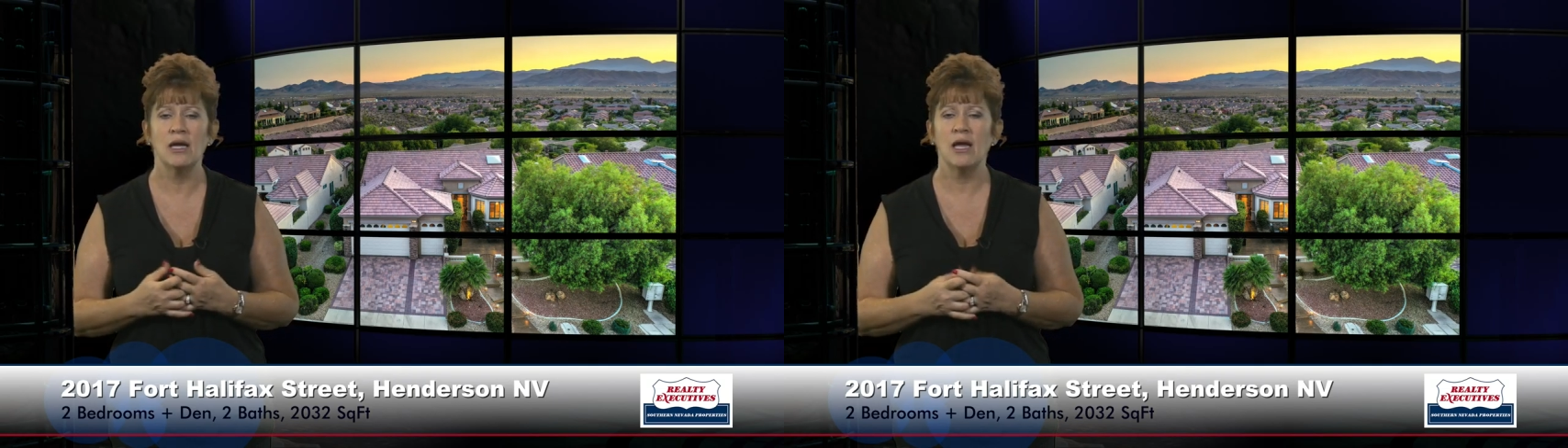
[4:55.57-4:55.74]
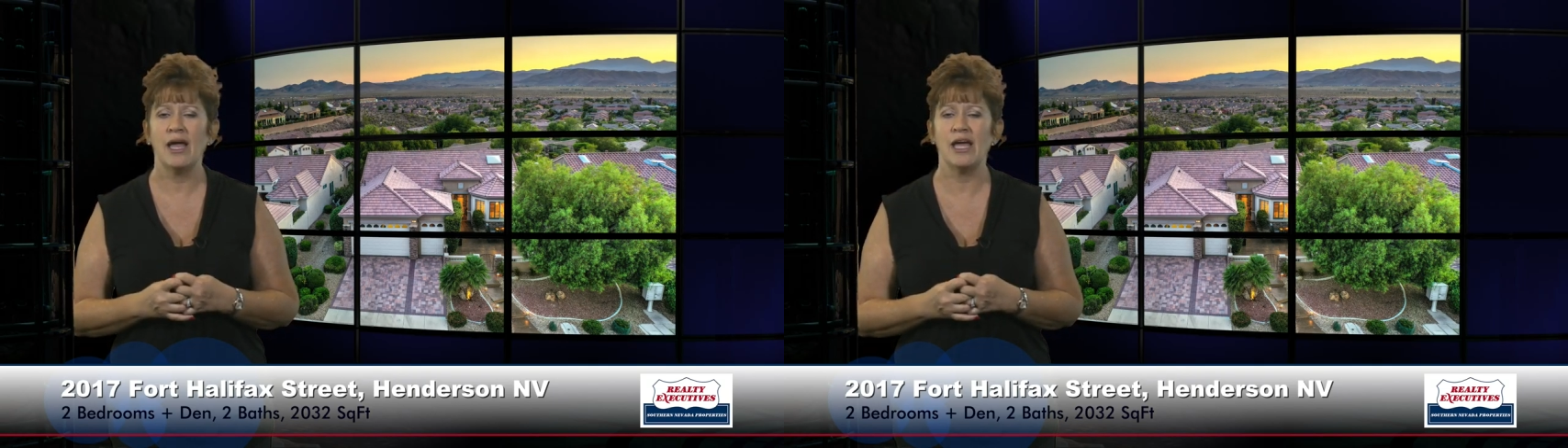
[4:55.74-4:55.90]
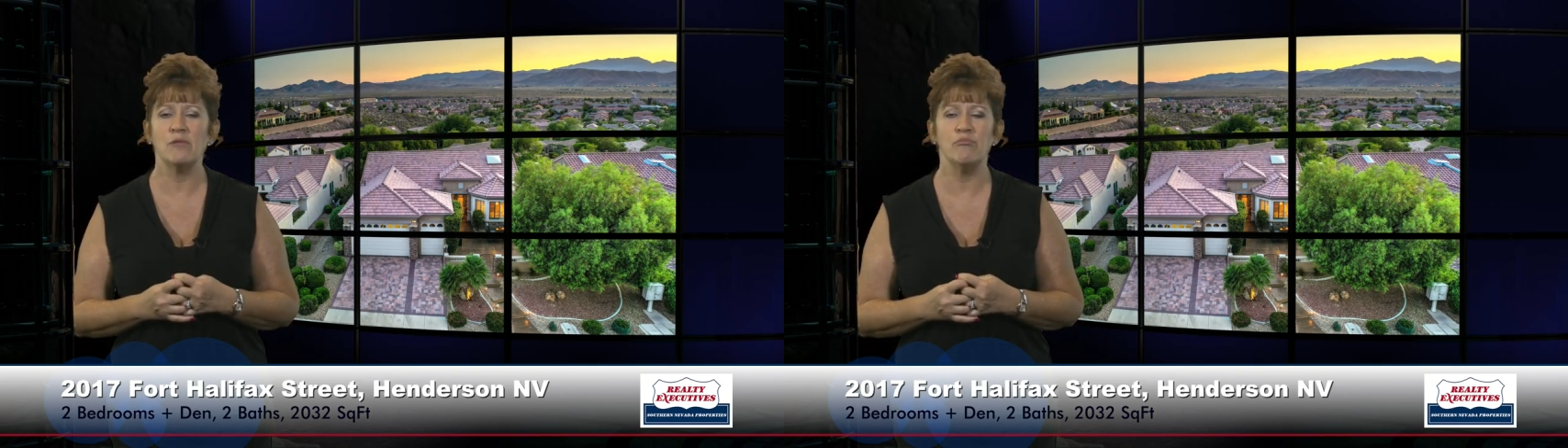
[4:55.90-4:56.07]

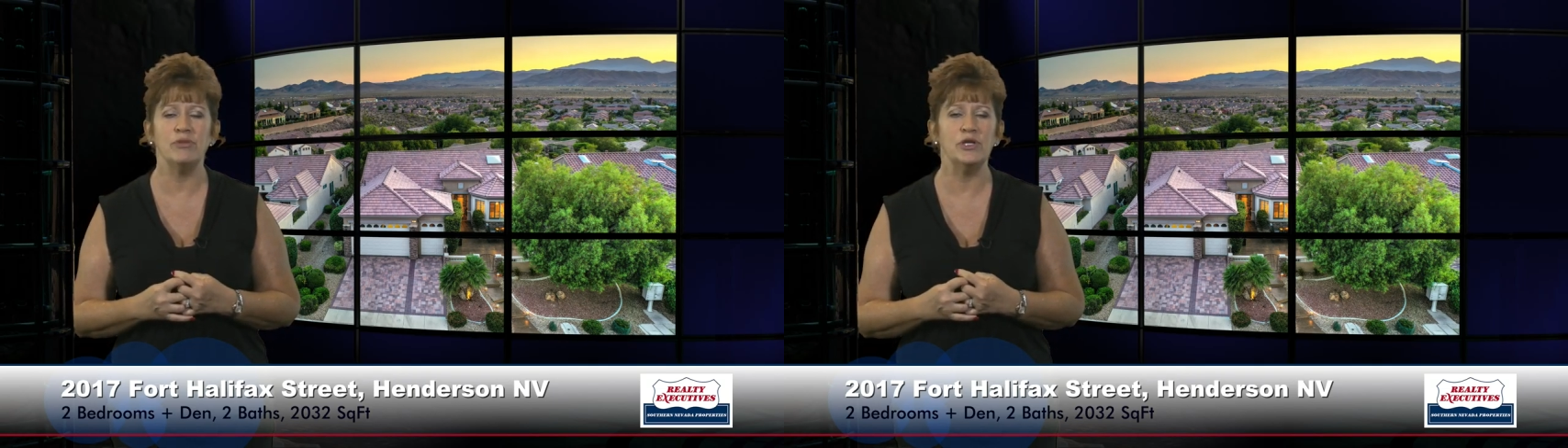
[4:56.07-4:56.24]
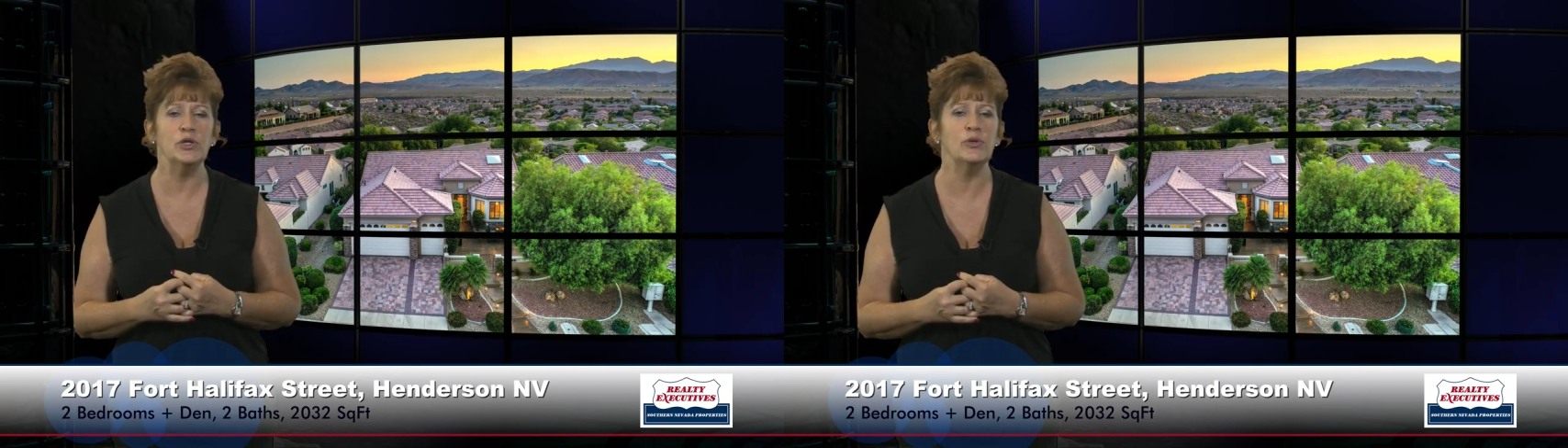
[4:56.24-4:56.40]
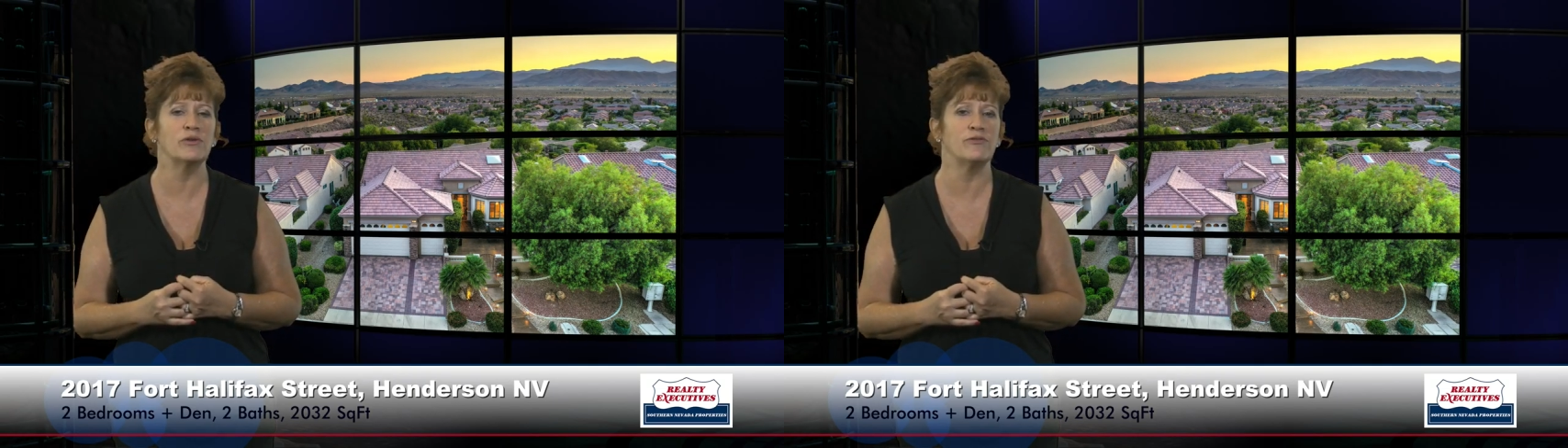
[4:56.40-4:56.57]
and
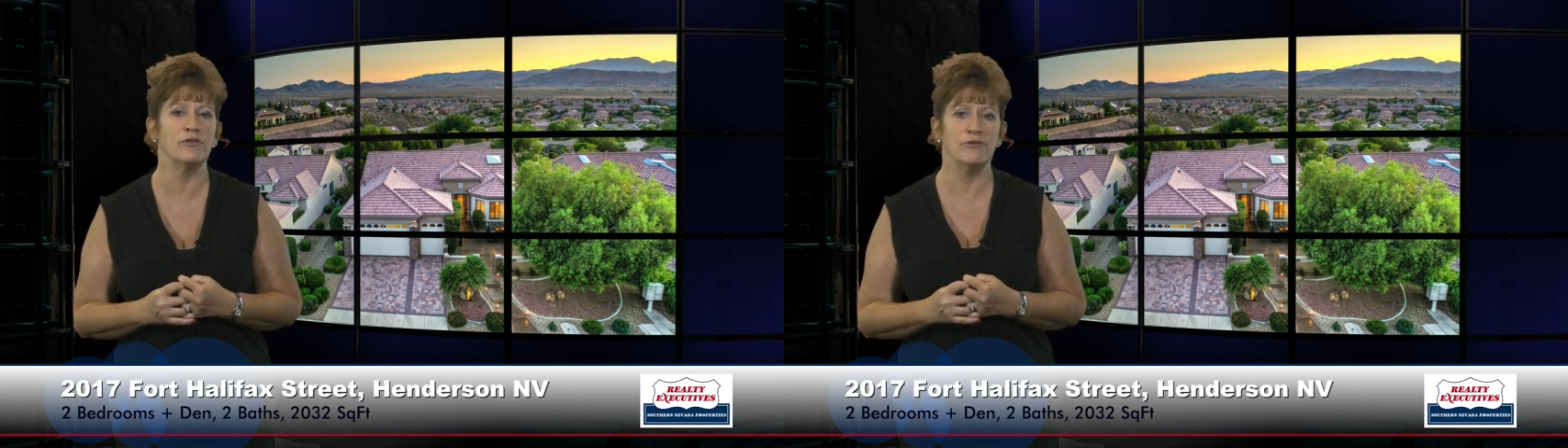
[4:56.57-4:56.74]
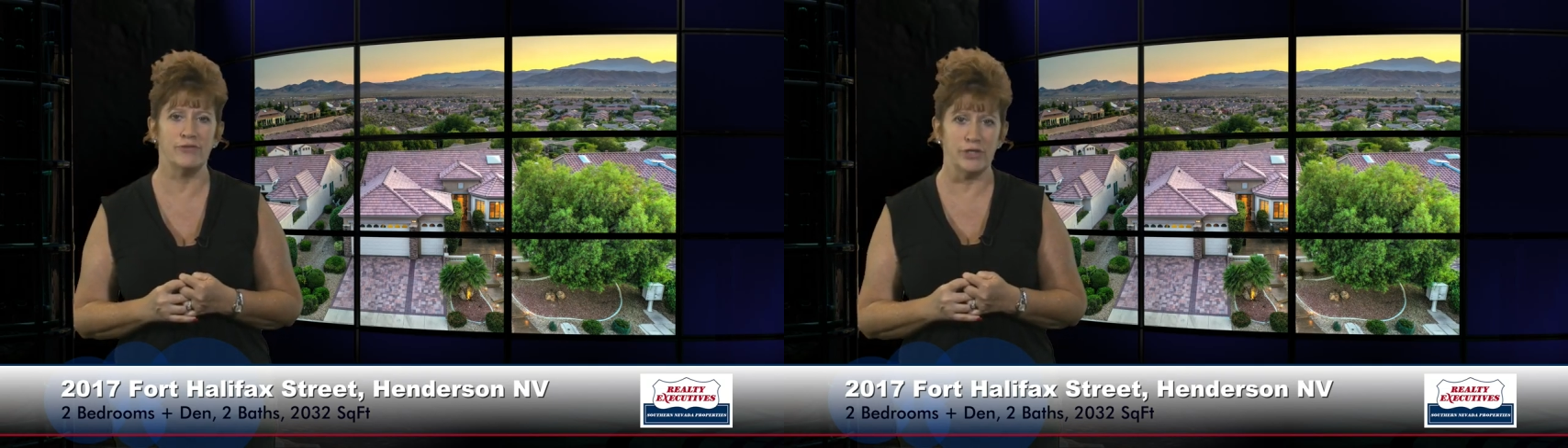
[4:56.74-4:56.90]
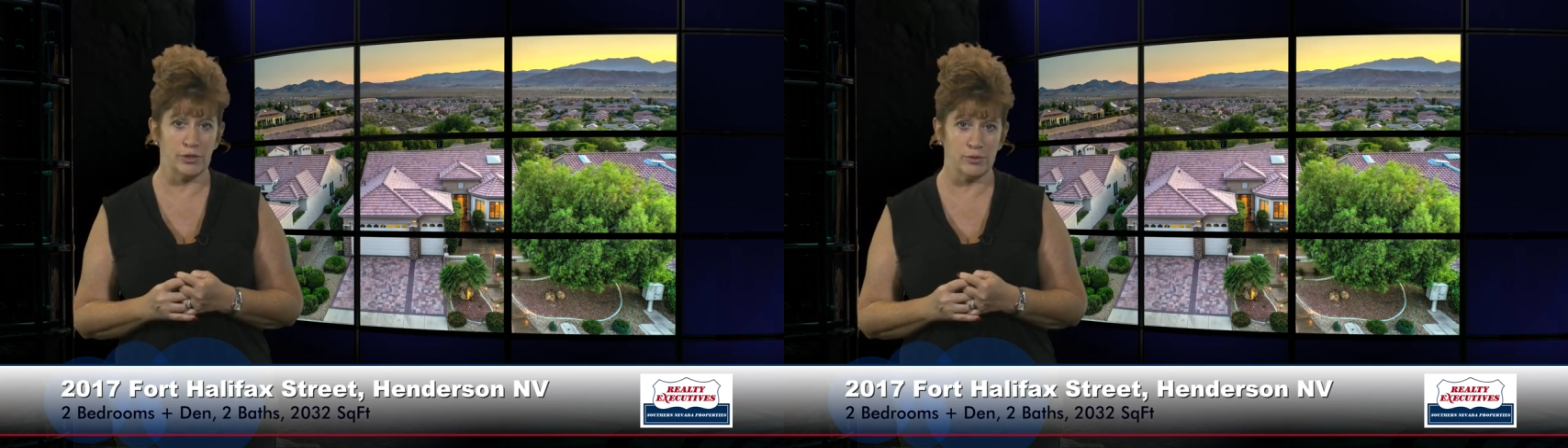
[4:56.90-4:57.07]
beautiful
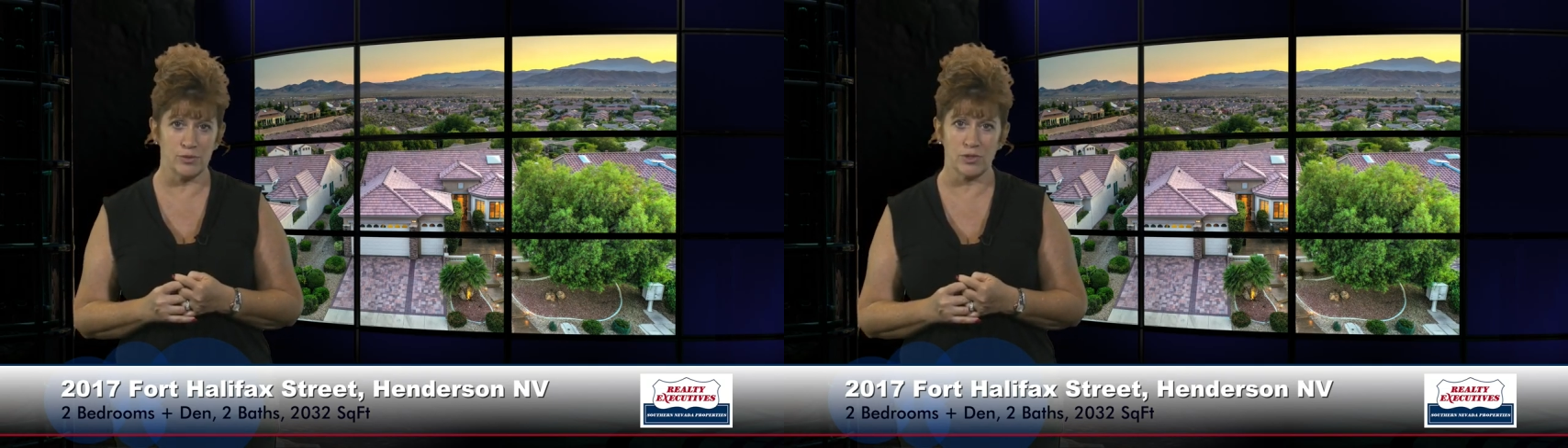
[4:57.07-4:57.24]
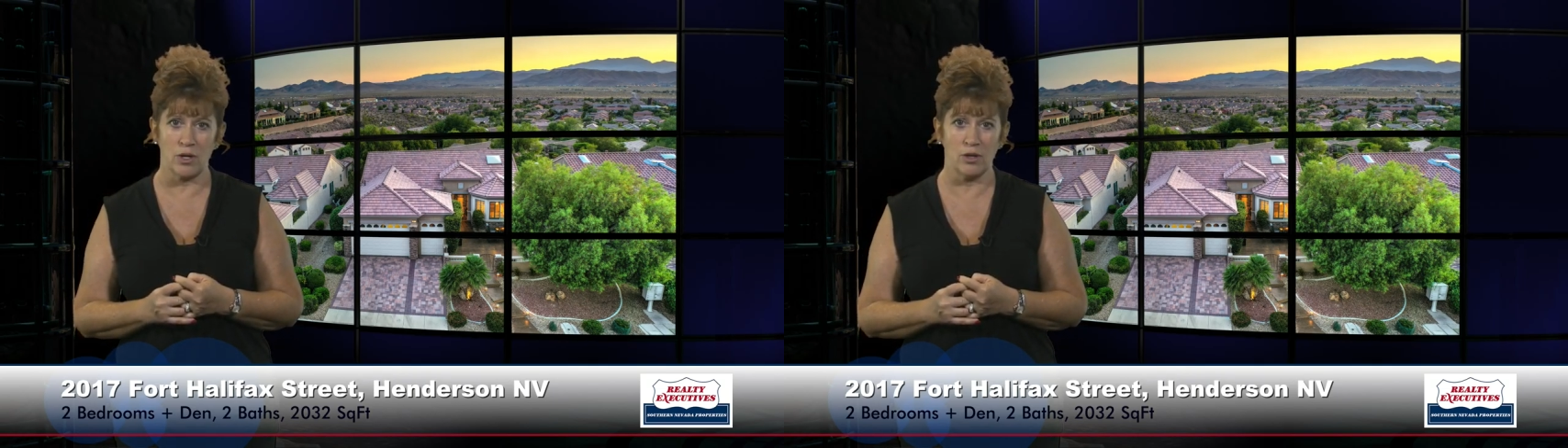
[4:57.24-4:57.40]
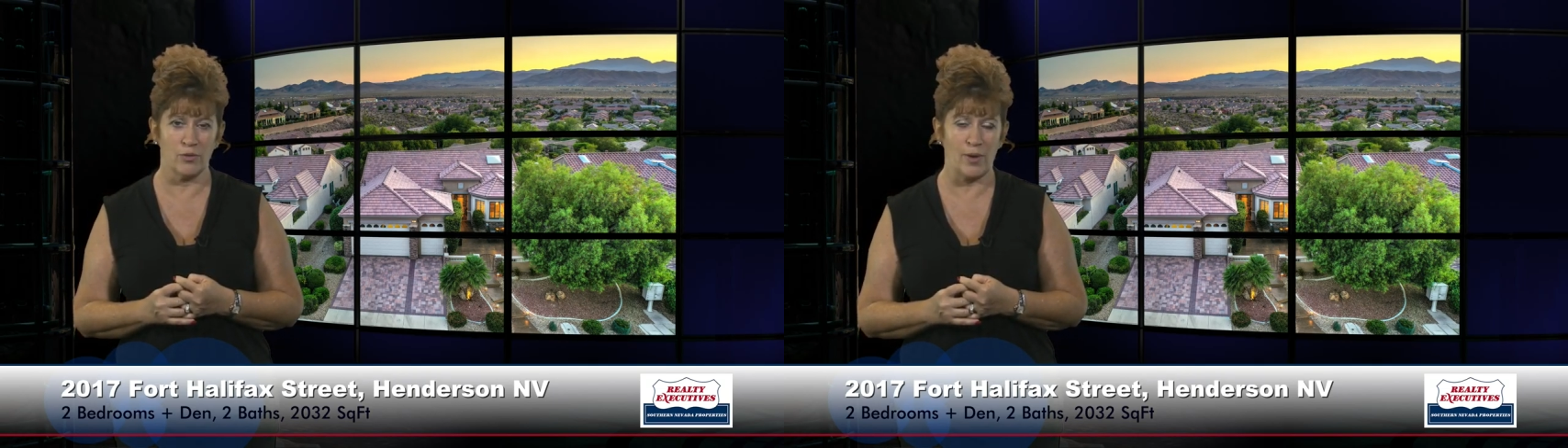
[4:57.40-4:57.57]
views
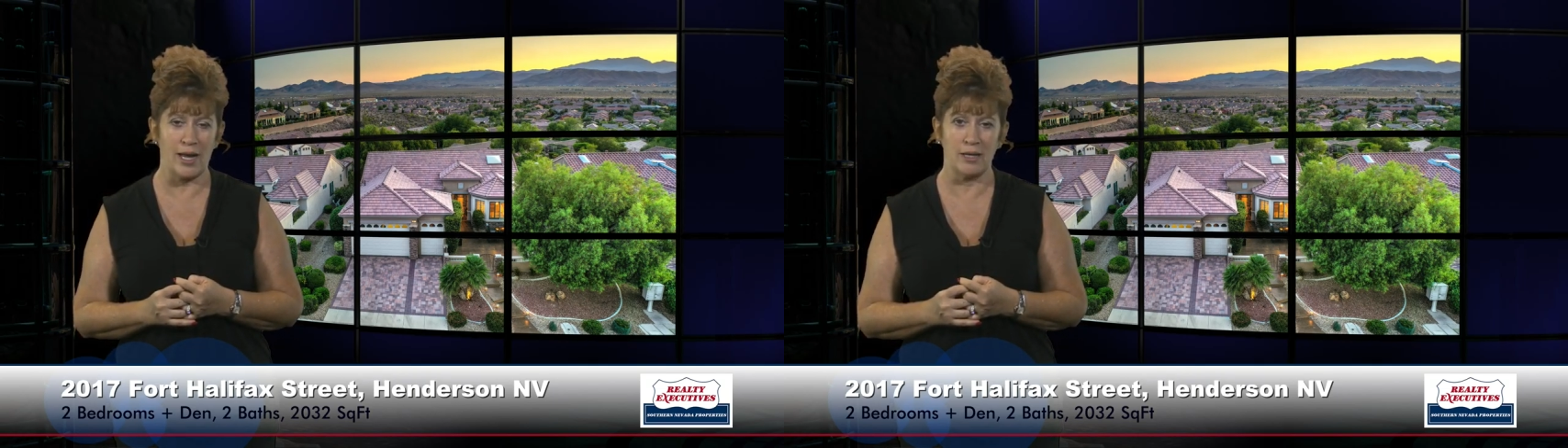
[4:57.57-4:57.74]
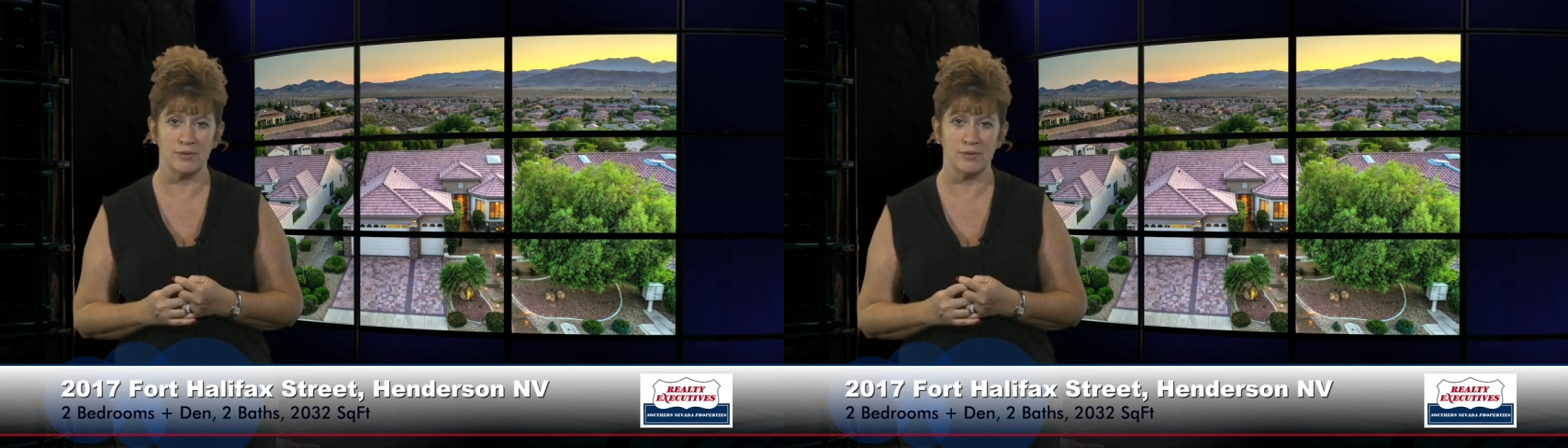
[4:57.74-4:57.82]
all around.